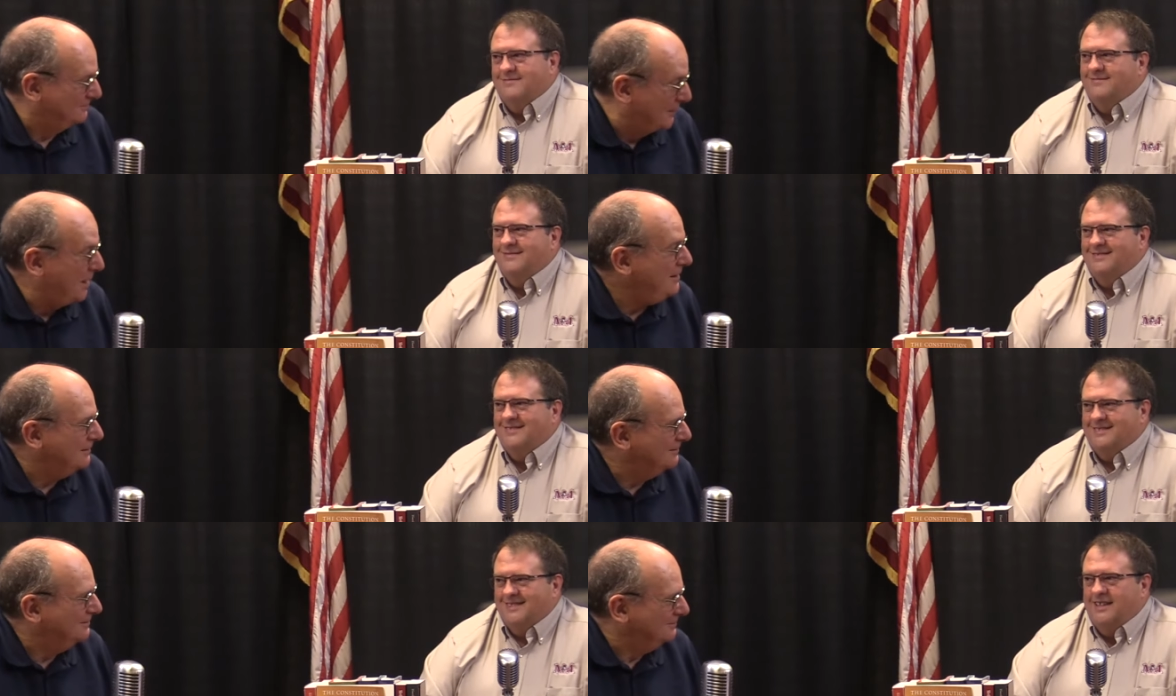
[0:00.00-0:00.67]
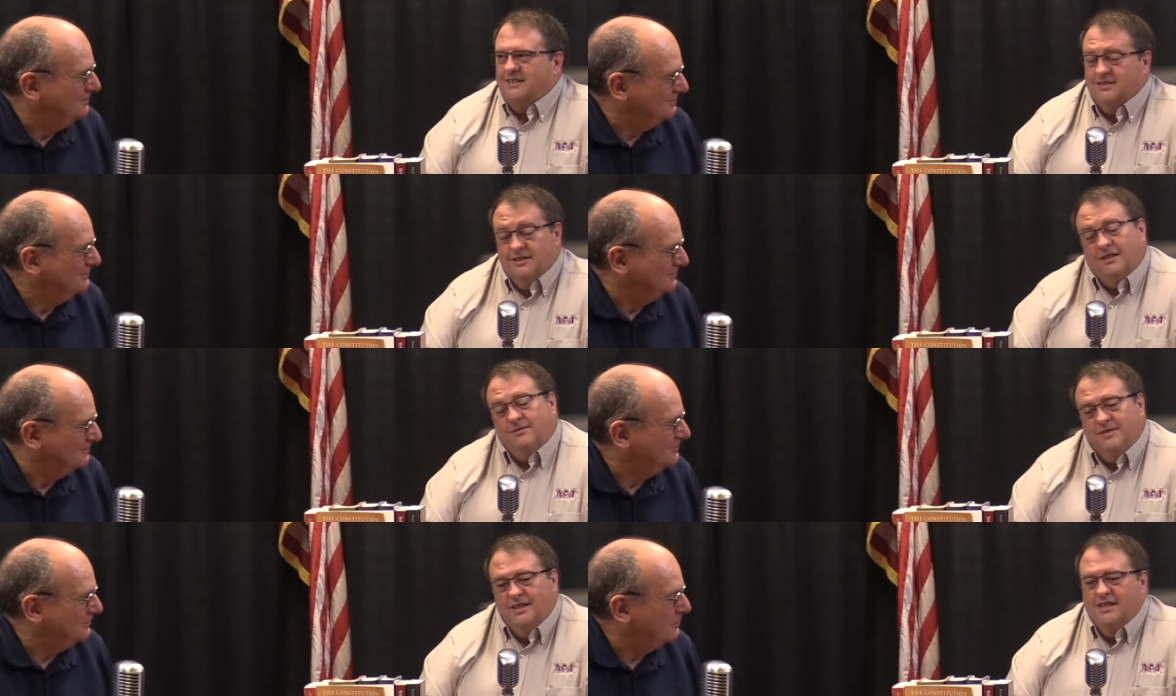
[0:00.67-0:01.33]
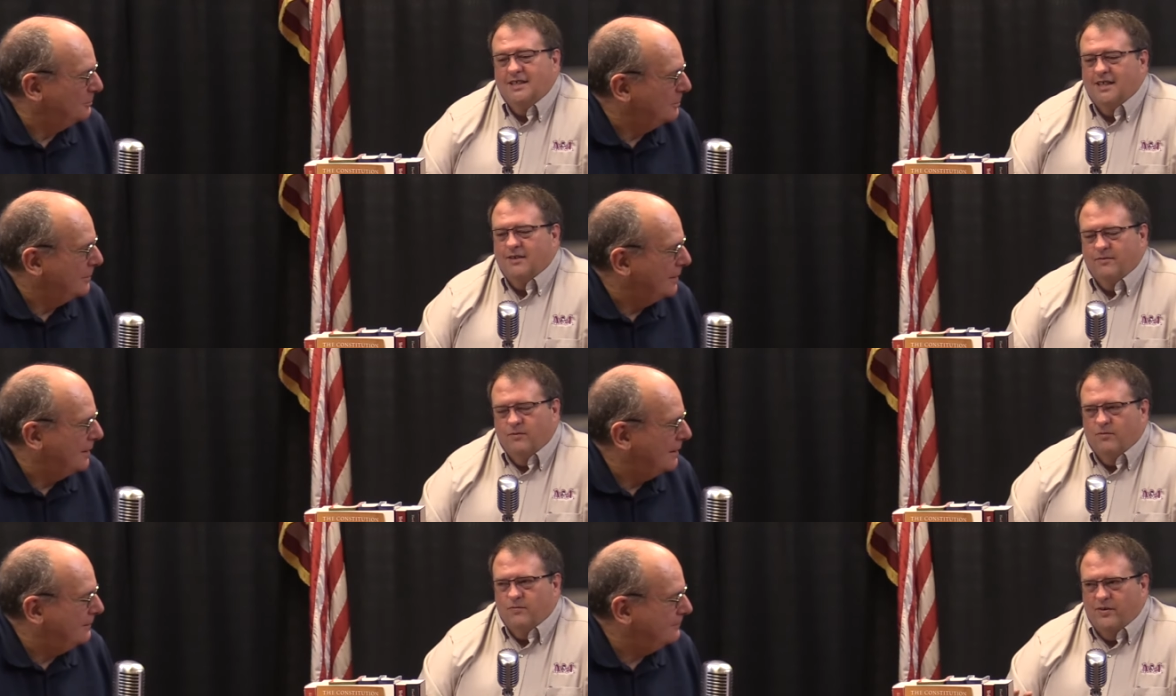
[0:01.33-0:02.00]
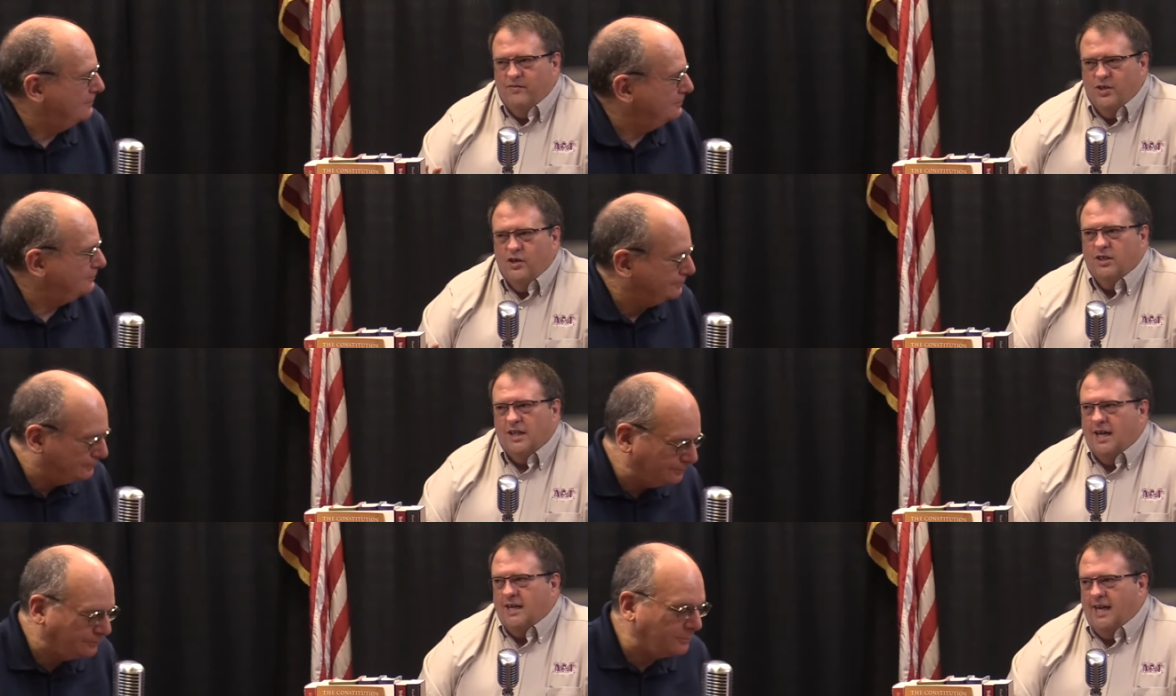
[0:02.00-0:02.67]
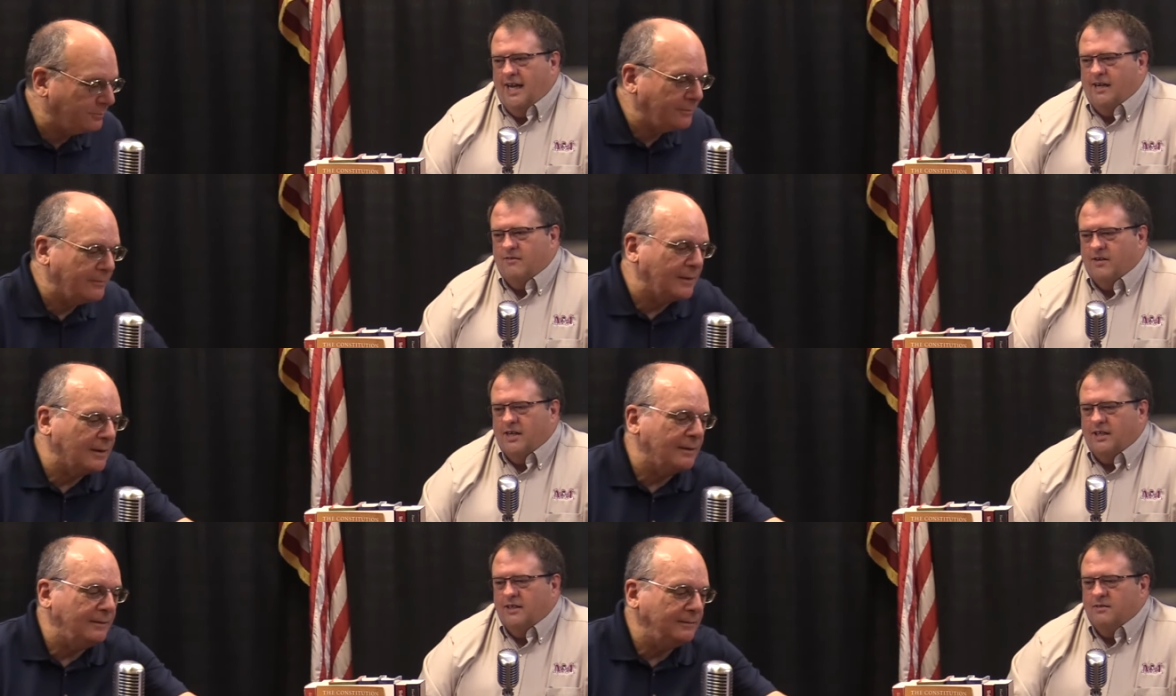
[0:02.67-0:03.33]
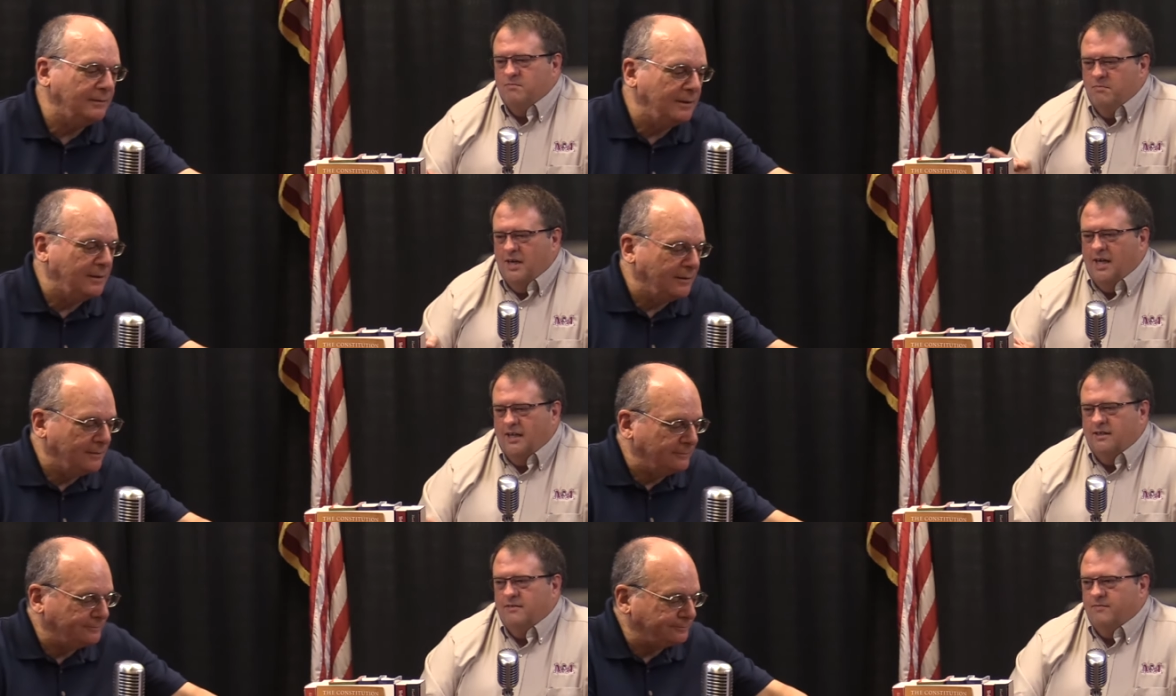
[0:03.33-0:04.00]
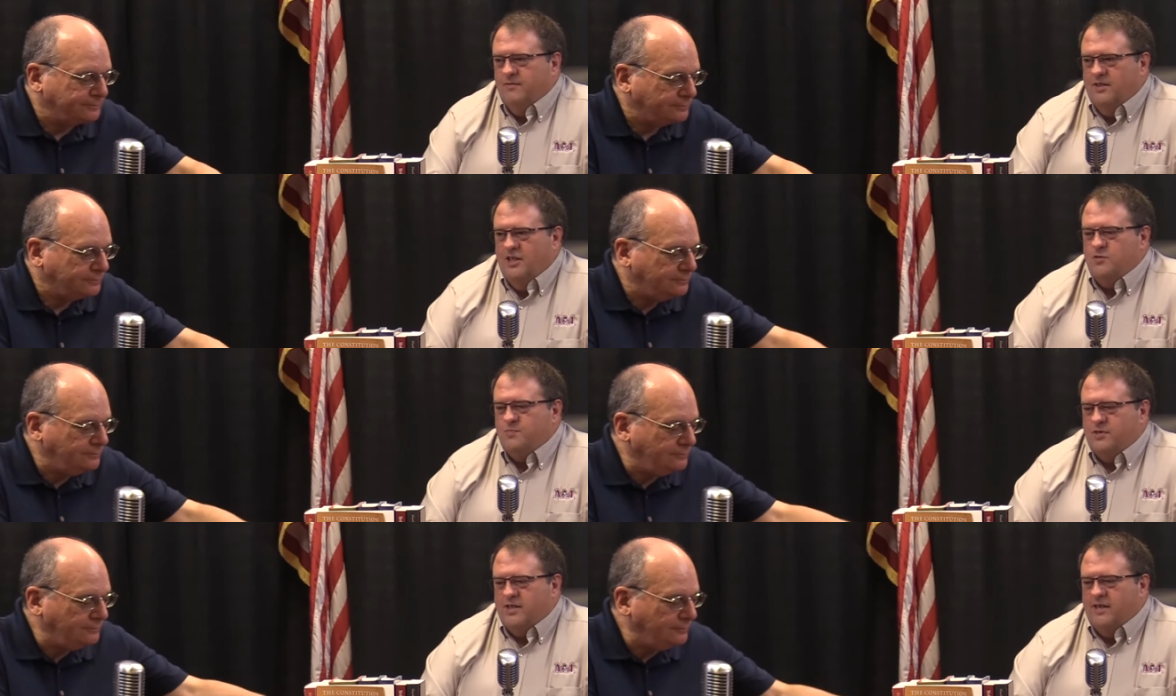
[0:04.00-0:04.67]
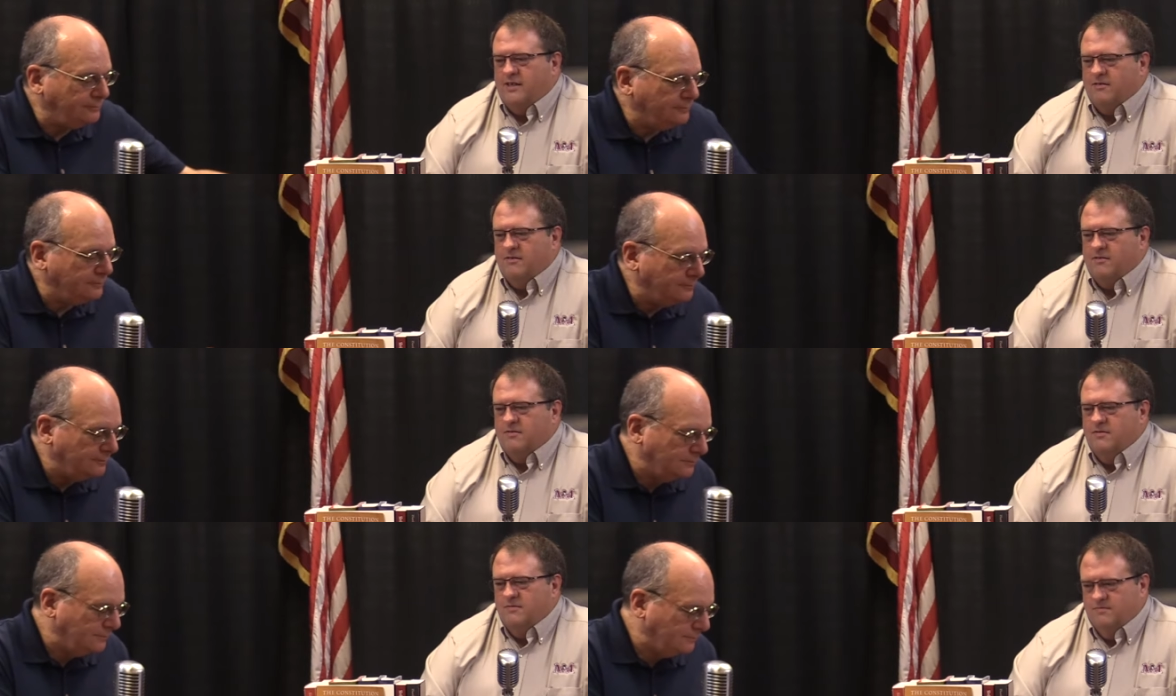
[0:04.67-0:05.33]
Speaker 1: Yeah. Yeah. So we do a lot of hand wringing, but this particular